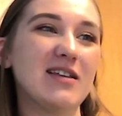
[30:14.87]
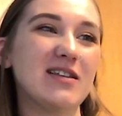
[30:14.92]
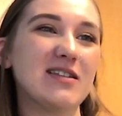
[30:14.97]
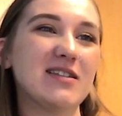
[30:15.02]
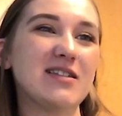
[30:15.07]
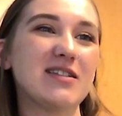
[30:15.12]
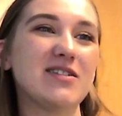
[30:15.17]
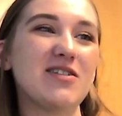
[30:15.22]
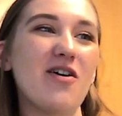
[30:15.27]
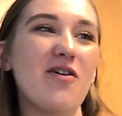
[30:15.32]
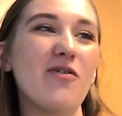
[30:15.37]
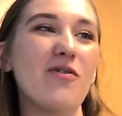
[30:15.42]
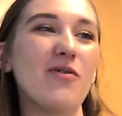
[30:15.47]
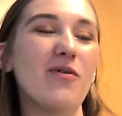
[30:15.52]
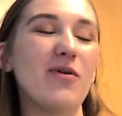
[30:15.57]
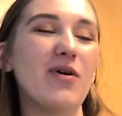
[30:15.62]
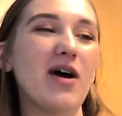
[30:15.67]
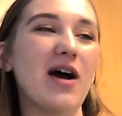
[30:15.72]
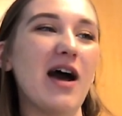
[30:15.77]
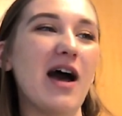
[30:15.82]

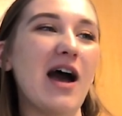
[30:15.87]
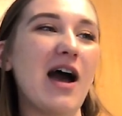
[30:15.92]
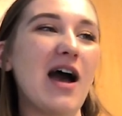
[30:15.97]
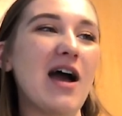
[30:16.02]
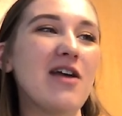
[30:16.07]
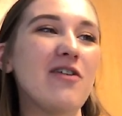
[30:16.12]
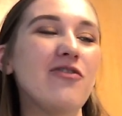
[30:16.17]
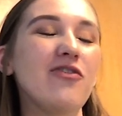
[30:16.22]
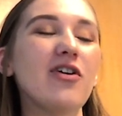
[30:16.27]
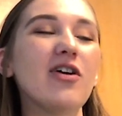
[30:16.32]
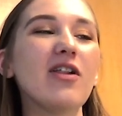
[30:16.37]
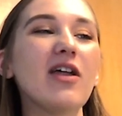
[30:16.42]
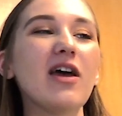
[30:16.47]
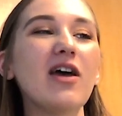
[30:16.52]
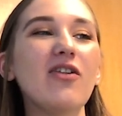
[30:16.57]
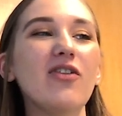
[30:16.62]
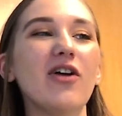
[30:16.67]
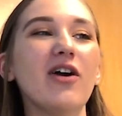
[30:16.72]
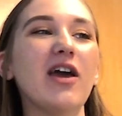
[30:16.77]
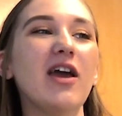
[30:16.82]
So I feel like
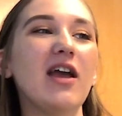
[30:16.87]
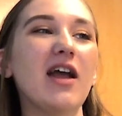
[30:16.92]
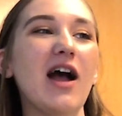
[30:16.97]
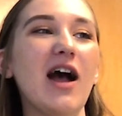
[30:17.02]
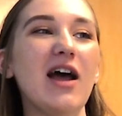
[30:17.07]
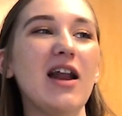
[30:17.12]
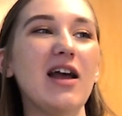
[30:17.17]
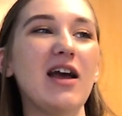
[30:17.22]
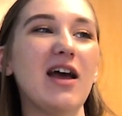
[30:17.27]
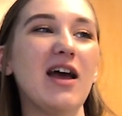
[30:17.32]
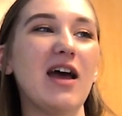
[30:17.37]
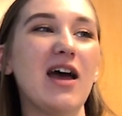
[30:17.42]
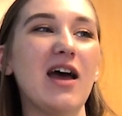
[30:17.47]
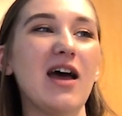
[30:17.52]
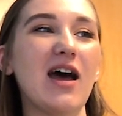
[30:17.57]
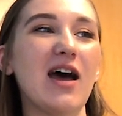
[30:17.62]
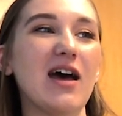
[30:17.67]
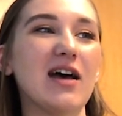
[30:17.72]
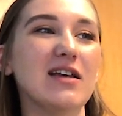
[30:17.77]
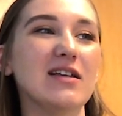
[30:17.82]
looking at it
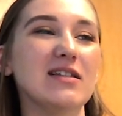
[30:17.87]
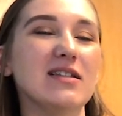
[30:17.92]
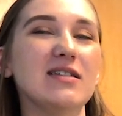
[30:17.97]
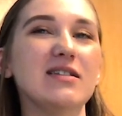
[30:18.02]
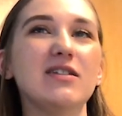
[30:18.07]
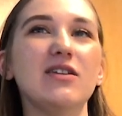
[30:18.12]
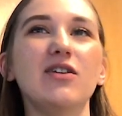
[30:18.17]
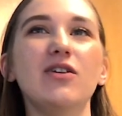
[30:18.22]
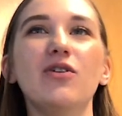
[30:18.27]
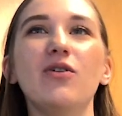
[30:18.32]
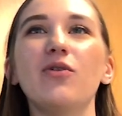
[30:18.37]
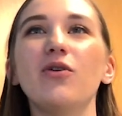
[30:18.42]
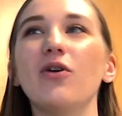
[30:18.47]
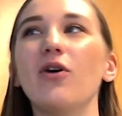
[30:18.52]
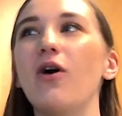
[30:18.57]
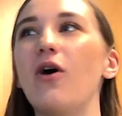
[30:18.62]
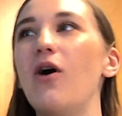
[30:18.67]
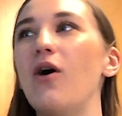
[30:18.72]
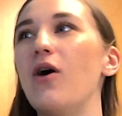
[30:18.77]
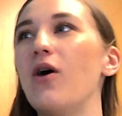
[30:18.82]
as,
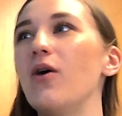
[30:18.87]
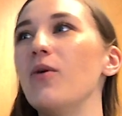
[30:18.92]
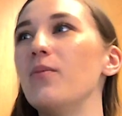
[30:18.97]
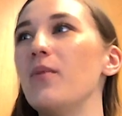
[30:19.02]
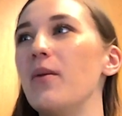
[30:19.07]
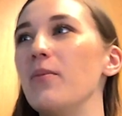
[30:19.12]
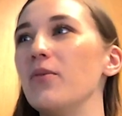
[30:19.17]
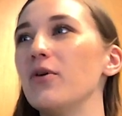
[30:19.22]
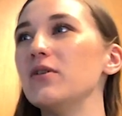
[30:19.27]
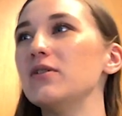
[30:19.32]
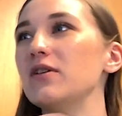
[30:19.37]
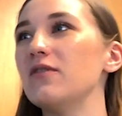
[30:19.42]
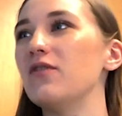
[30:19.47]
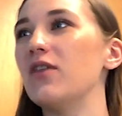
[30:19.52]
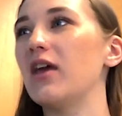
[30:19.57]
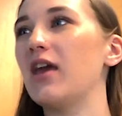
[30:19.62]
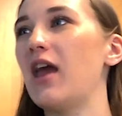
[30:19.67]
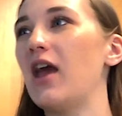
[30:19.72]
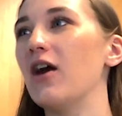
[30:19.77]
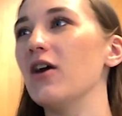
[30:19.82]
you're all members of the
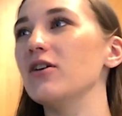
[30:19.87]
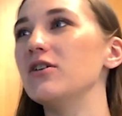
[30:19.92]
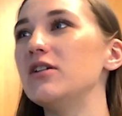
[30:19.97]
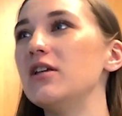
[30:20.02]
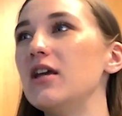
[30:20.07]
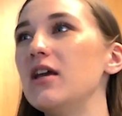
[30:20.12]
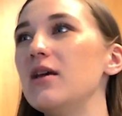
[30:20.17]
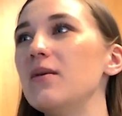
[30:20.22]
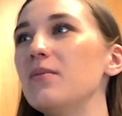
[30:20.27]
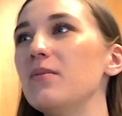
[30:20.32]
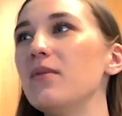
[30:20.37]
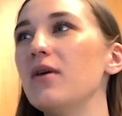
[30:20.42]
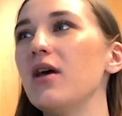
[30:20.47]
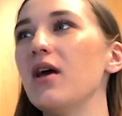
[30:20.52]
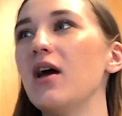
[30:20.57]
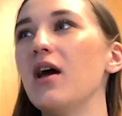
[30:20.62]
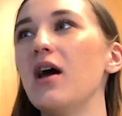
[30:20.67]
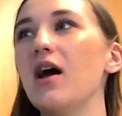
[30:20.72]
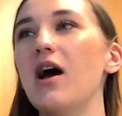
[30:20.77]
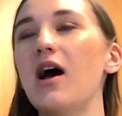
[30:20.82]
care team.
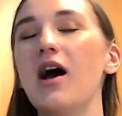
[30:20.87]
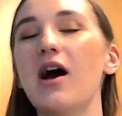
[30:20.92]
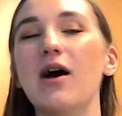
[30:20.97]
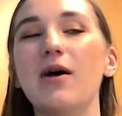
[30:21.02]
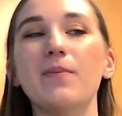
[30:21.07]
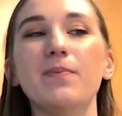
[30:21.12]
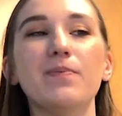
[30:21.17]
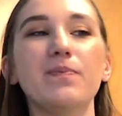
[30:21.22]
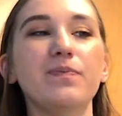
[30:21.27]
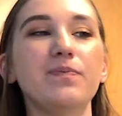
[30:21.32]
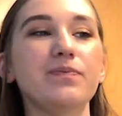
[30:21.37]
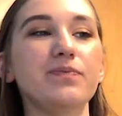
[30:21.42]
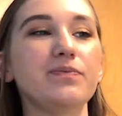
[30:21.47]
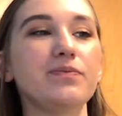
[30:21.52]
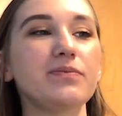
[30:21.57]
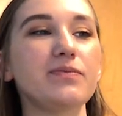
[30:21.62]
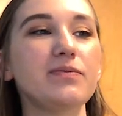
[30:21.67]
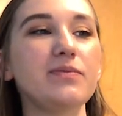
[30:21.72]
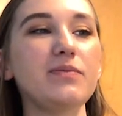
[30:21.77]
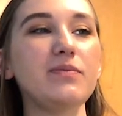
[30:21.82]

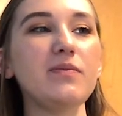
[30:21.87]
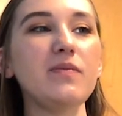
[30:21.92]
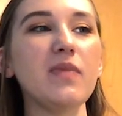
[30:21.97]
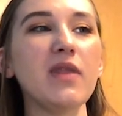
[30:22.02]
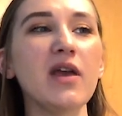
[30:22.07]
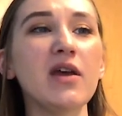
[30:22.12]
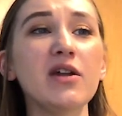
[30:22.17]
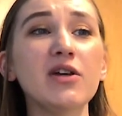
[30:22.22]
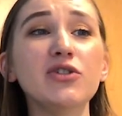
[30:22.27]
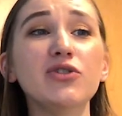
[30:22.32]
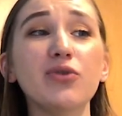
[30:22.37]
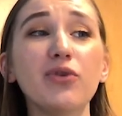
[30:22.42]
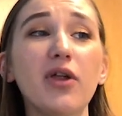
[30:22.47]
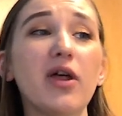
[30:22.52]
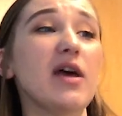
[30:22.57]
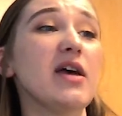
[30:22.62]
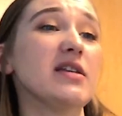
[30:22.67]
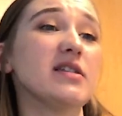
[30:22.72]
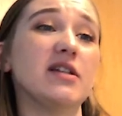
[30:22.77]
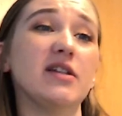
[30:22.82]
And a
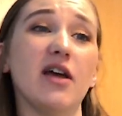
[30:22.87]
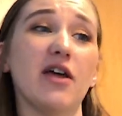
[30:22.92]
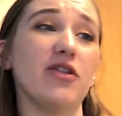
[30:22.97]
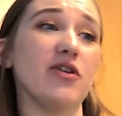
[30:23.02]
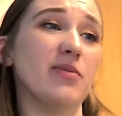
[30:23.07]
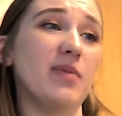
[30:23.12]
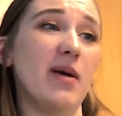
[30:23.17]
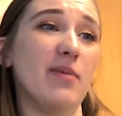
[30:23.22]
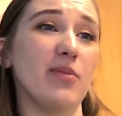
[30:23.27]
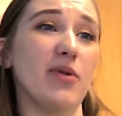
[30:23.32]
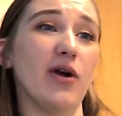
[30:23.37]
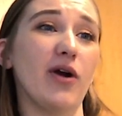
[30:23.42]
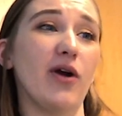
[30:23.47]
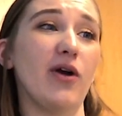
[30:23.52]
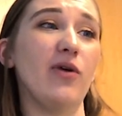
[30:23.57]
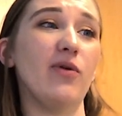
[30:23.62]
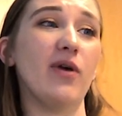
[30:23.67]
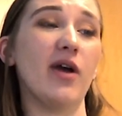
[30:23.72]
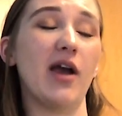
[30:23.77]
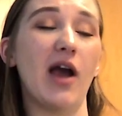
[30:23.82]
doula is another member
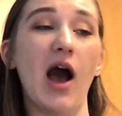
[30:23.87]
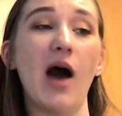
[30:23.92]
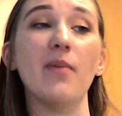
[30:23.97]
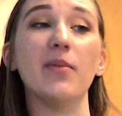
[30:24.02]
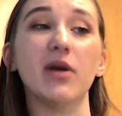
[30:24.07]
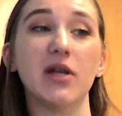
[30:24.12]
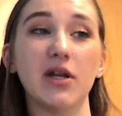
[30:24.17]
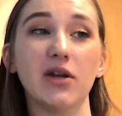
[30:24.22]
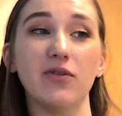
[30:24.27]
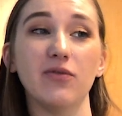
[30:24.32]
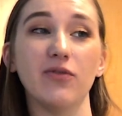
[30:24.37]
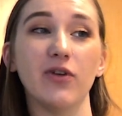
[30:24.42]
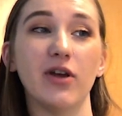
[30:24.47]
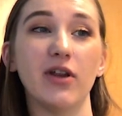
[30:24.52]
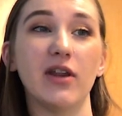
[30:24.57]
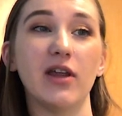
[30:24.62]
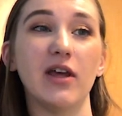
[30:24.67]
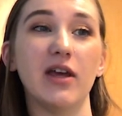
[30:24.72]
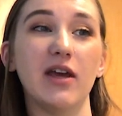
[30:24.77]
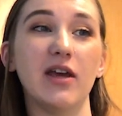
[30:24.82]
who can come in and
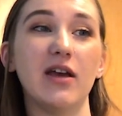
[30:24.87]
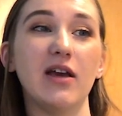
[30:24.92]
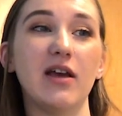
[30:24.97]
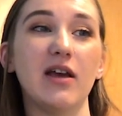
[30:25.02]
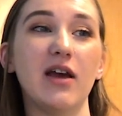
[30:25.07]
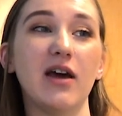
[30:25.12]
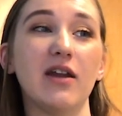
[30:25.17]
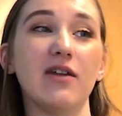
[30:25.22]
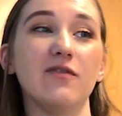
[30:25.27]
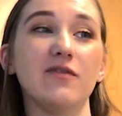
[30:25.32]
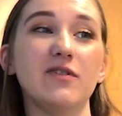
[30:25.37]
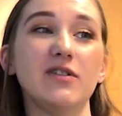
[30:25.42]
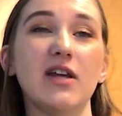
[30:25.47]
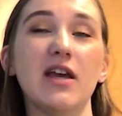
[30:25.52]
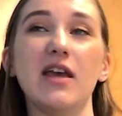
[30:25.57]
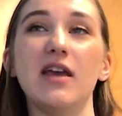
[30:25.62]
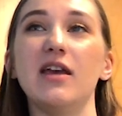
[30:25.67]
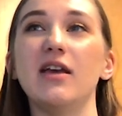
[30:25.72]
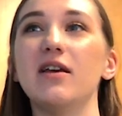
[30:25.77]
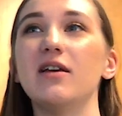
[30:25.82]
really kind of
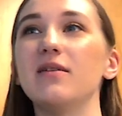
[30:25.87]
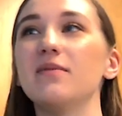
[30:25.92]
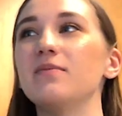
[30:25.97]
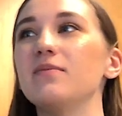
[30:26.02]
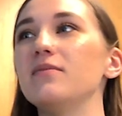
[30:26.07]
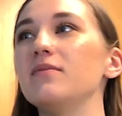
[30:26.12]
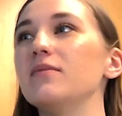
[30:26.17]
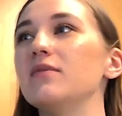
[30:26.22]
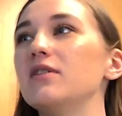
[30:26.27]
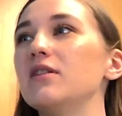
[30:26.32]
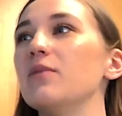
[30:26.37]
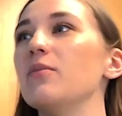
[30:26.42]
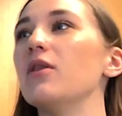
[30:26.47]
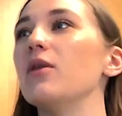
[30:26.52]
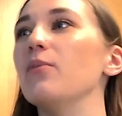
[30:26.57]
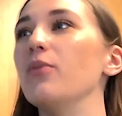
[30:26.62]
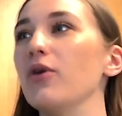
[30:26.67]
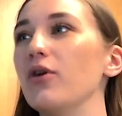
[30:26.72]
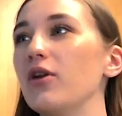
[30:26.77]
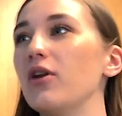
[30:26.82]
take some of the
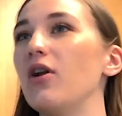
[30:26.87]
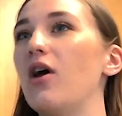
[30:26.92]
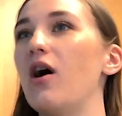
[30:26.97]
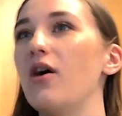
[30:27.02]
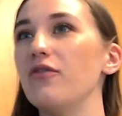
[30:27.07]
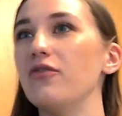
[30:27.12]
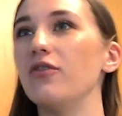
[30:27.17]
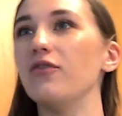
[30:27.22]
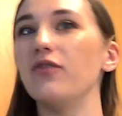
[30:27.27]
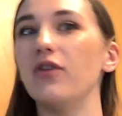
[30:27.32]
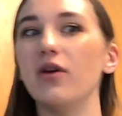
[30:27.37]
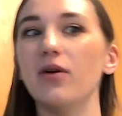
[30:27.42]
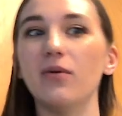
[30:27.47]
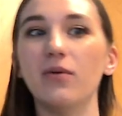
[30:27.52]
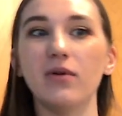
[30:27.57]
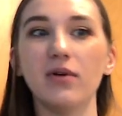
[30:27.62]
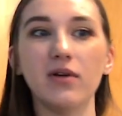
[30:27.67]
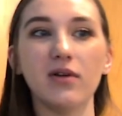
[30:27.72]
burden off of you.